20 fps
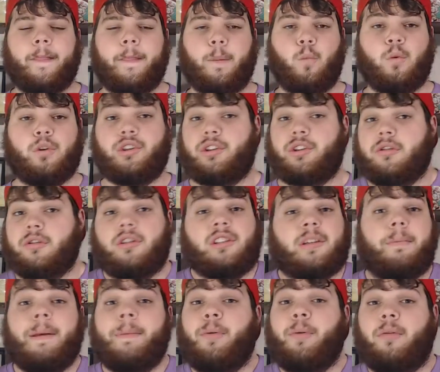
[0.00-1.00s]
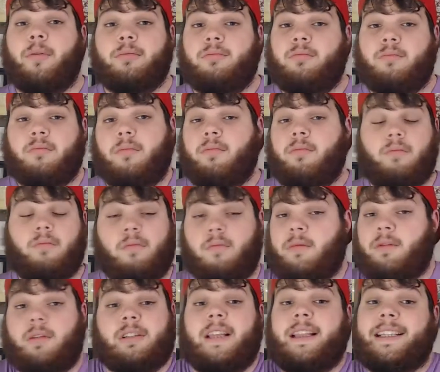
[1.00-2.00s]
Which some people
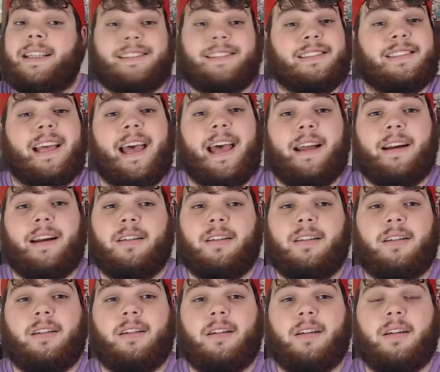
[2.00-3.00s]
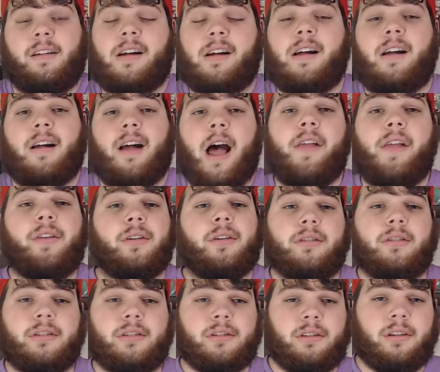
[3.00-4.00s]
say that's sad.
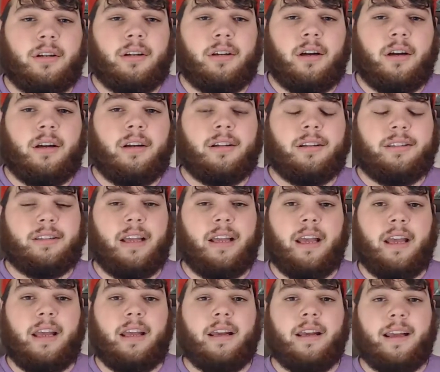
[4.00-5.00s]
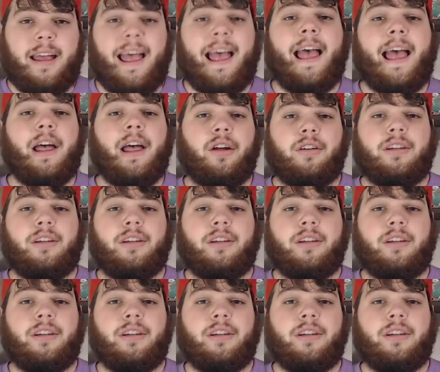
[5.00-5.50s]
Others say, hell